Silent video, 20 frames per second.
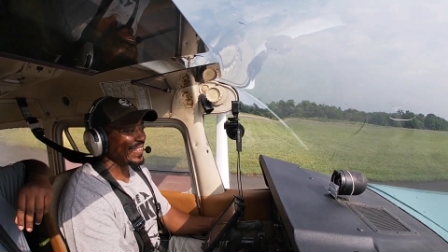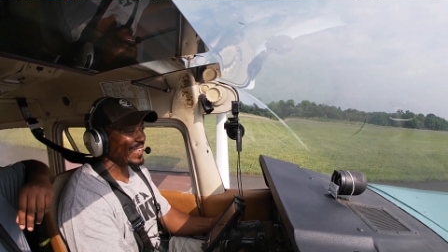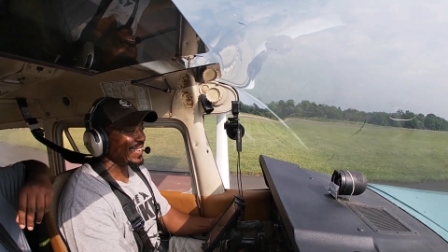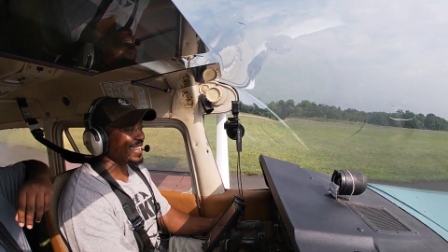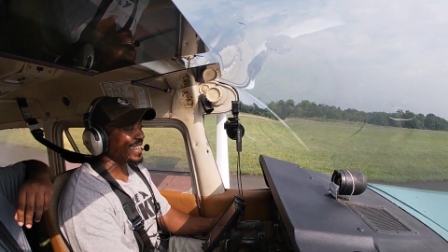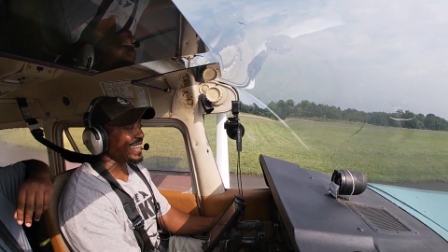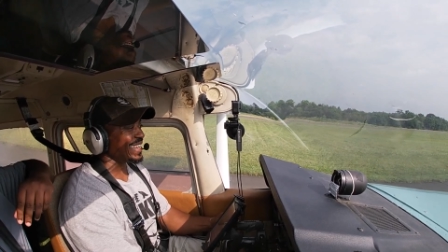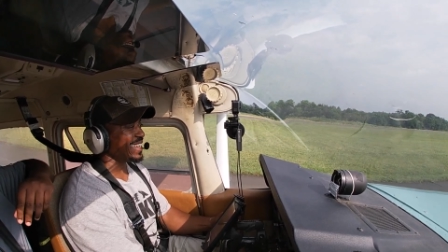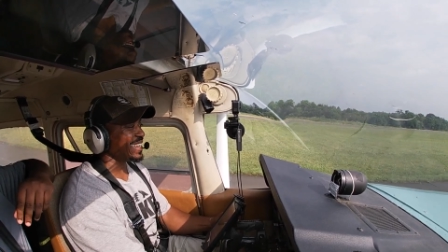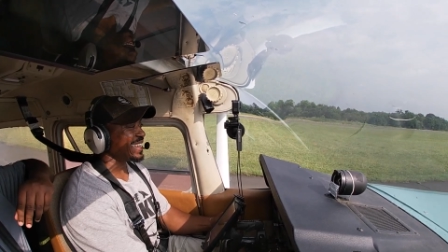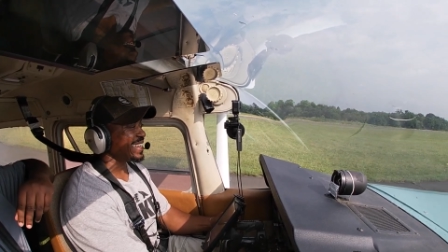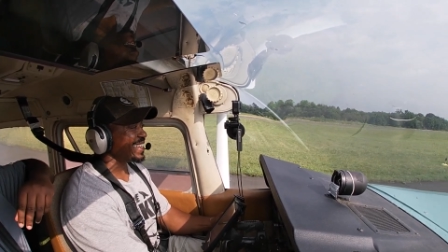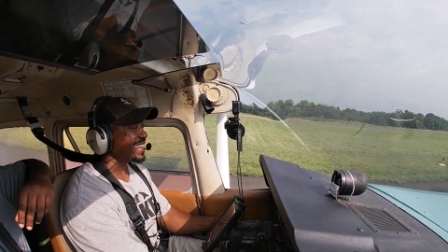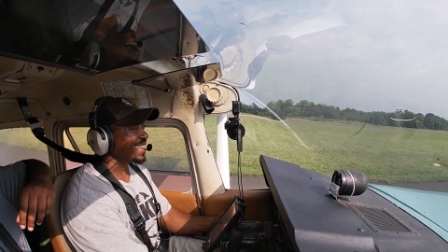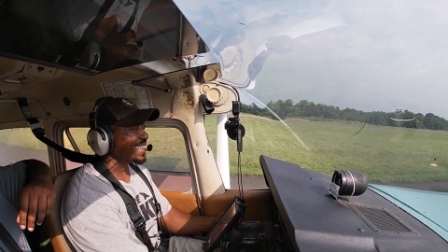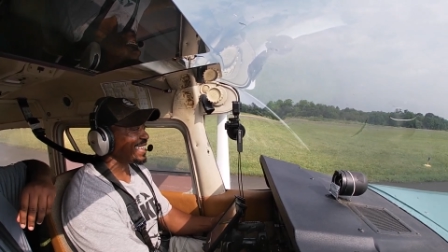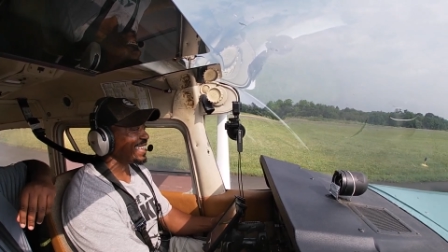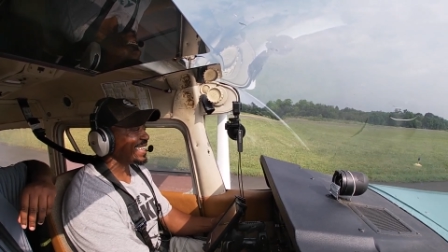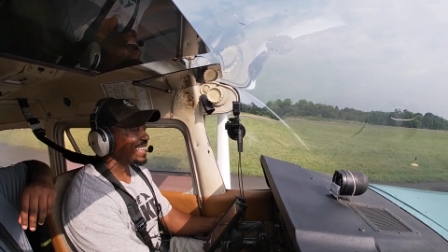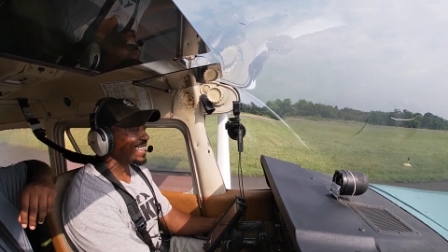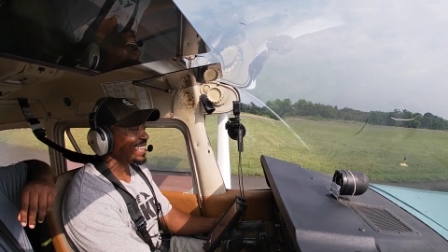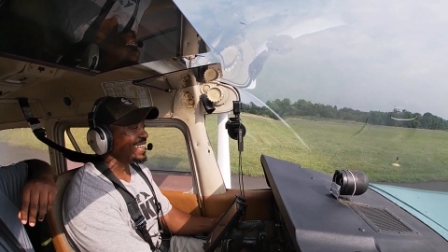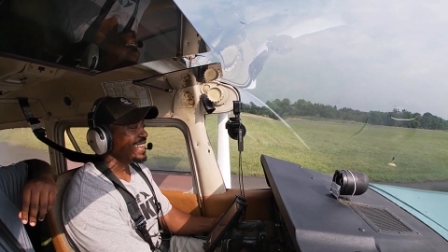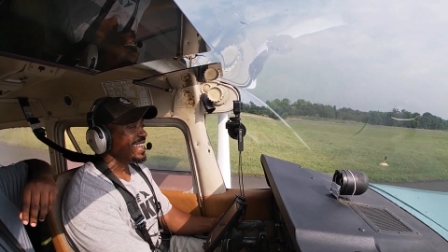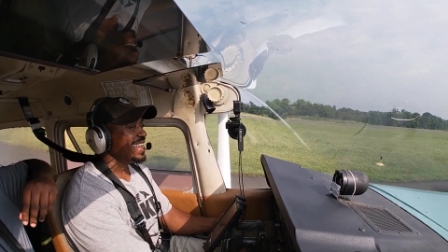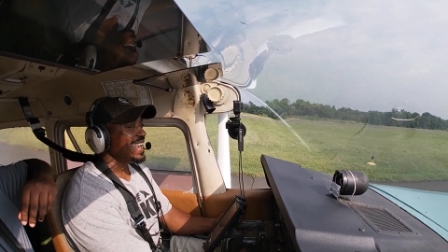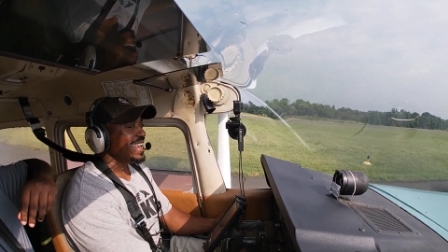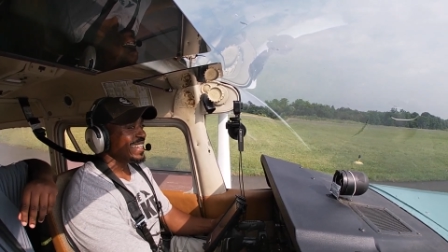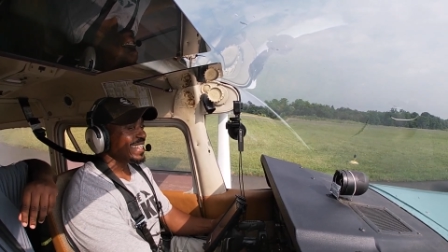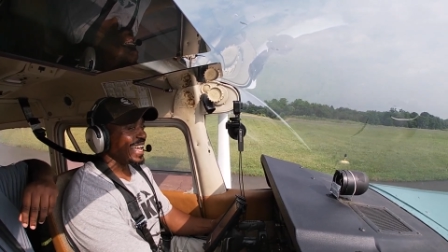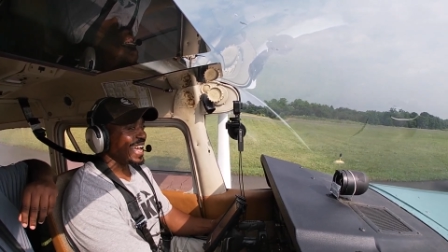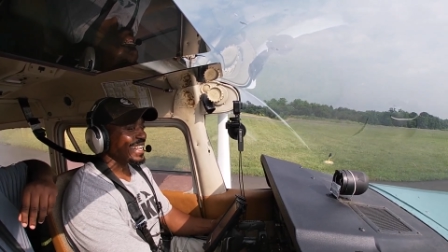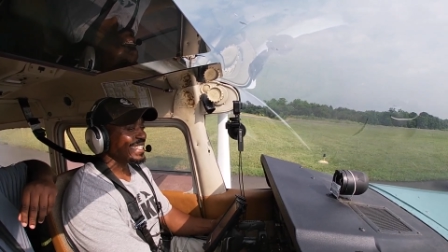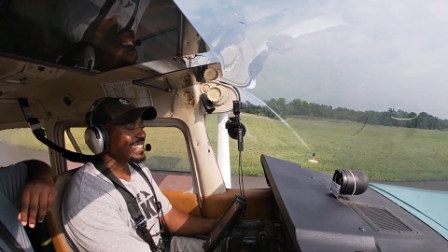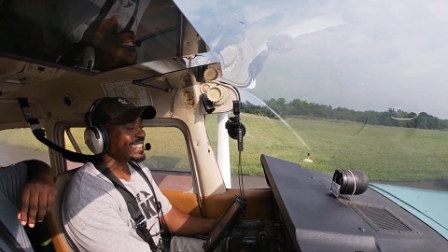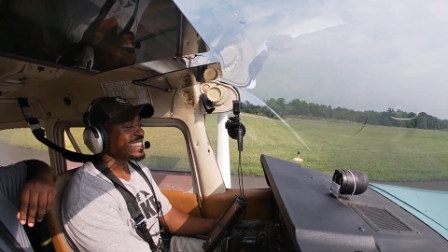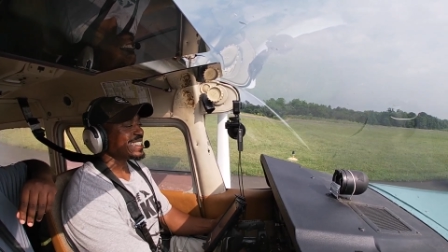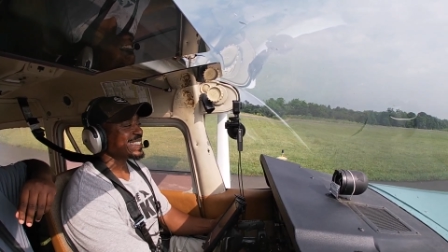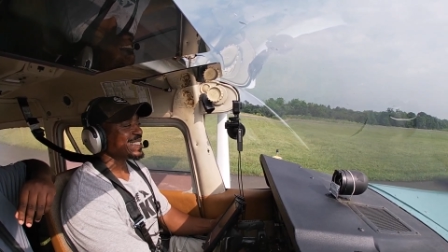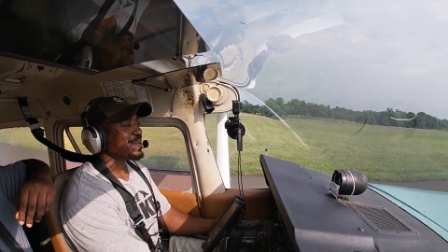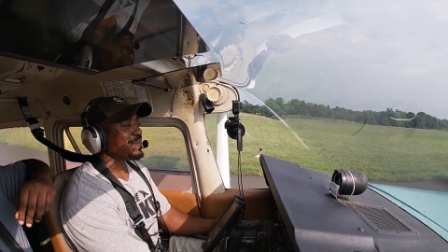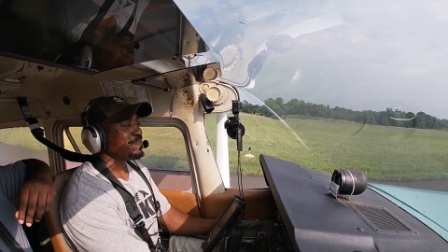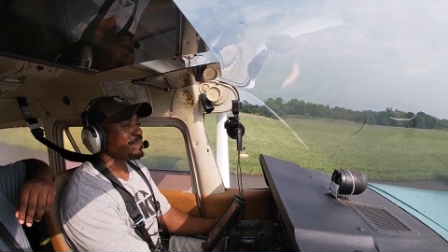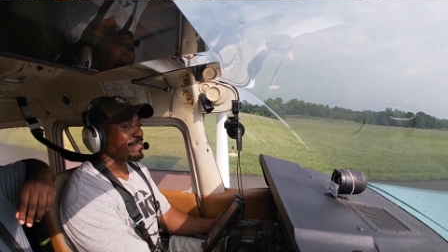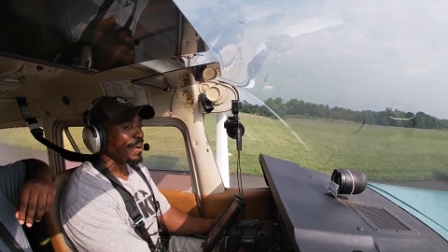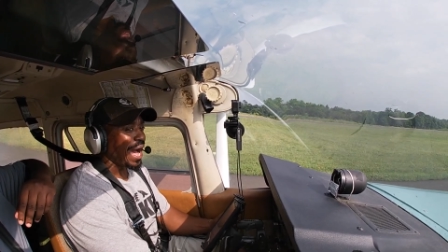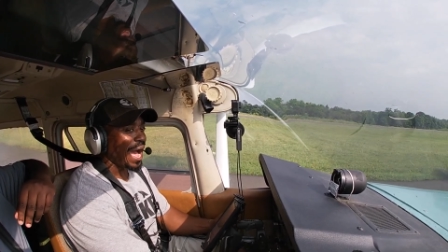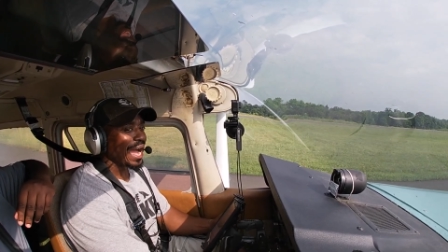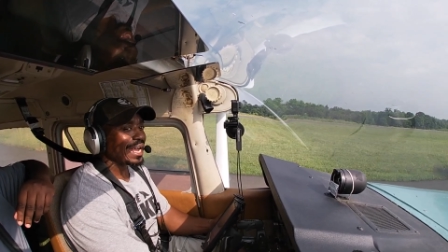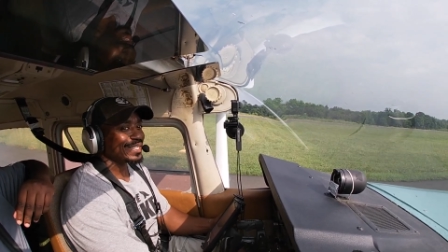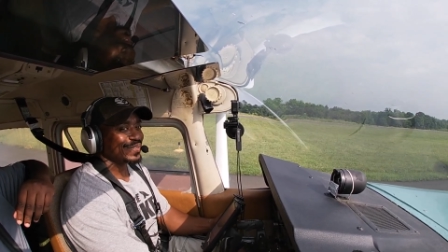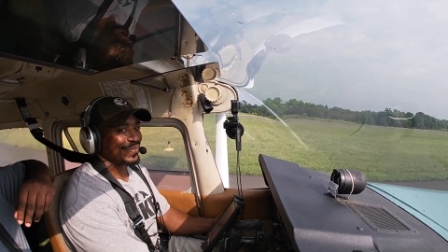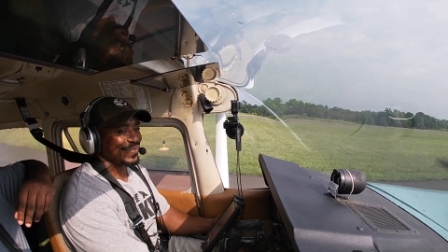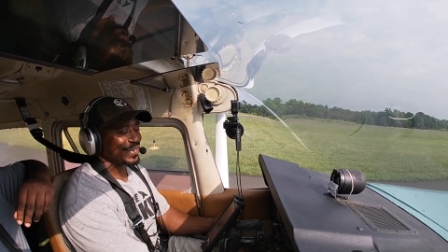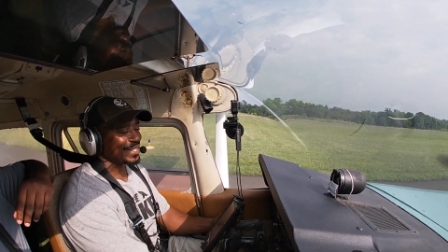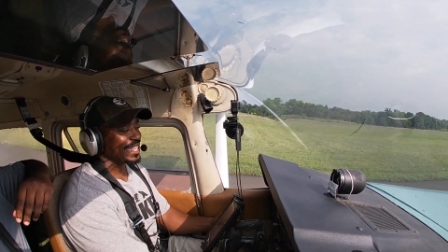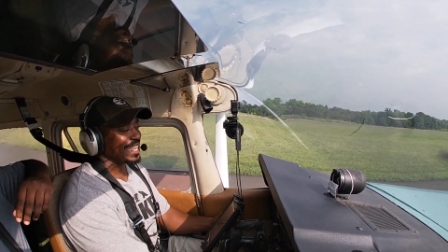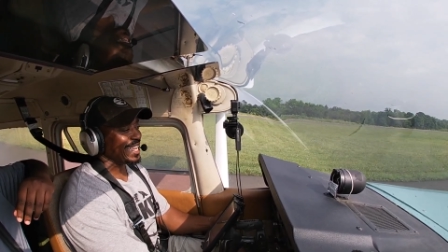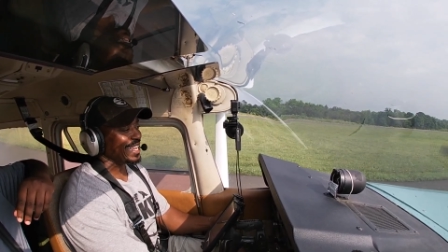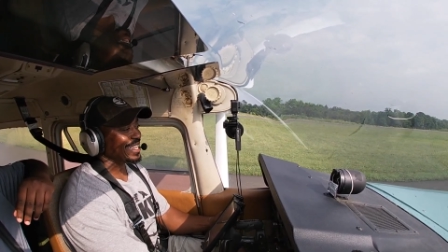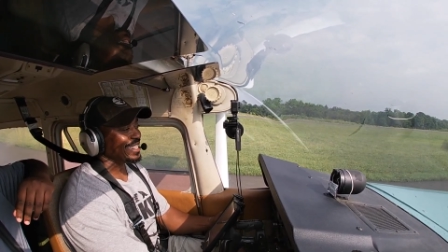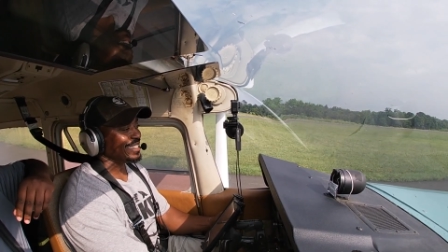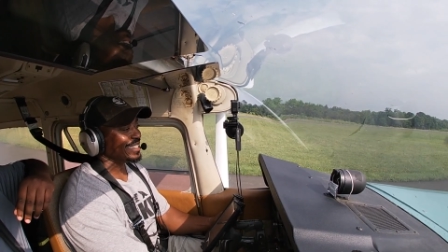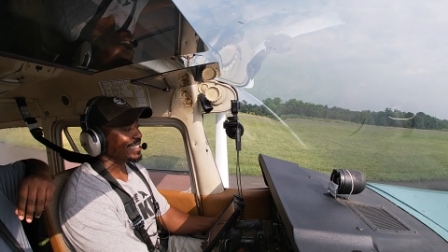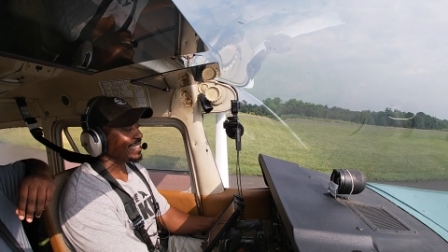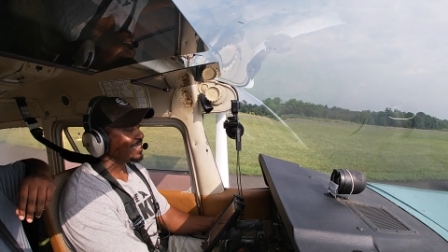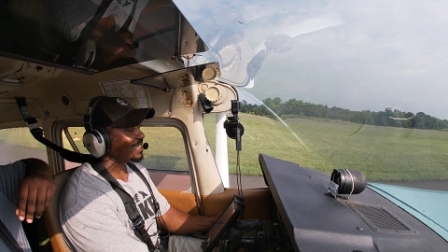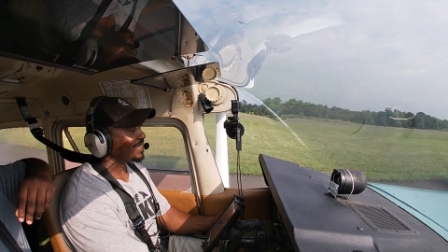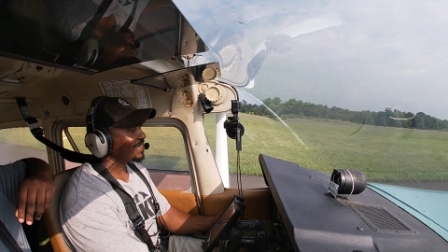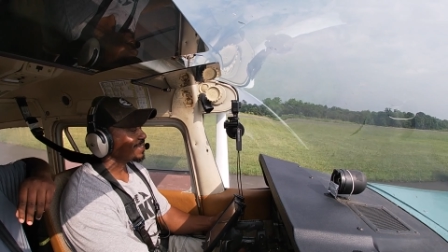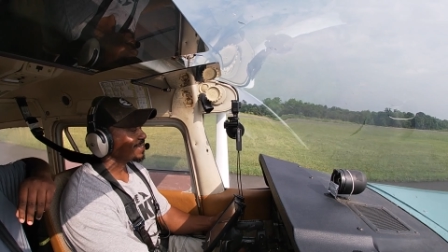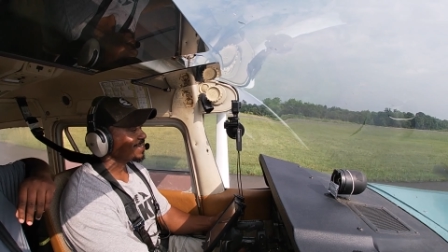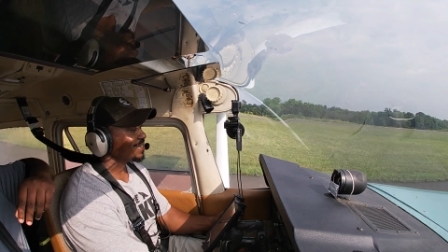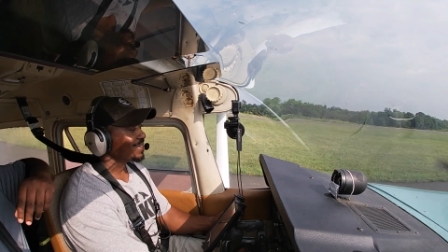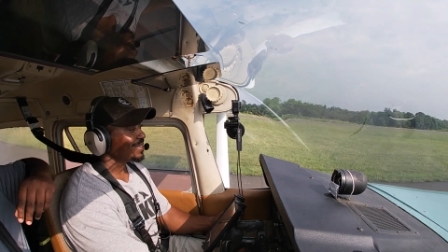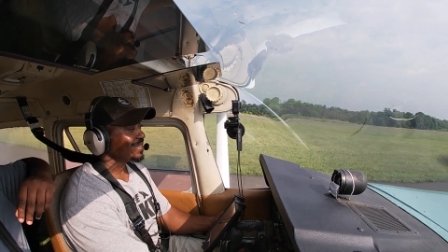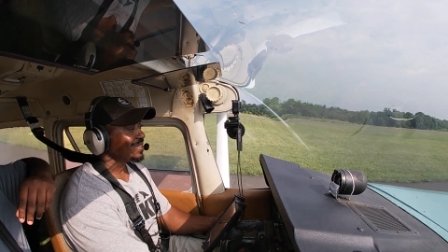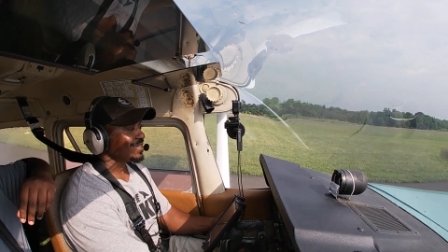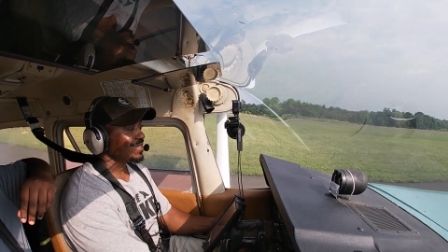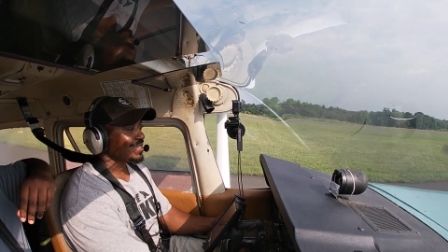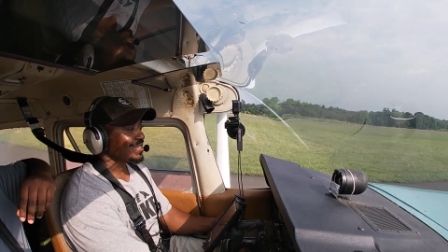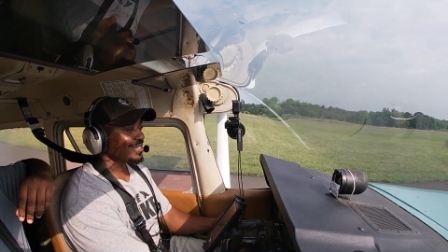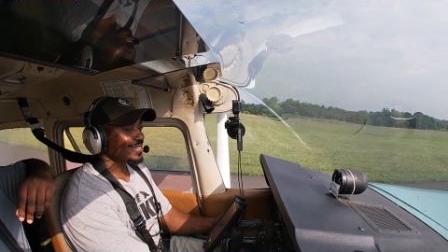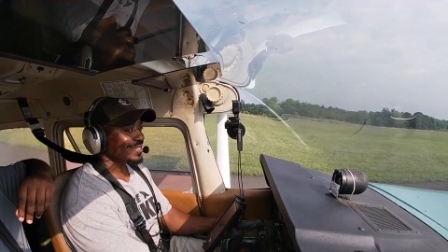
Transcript: but I also want to make you comfortable and not be worried or scared about the flight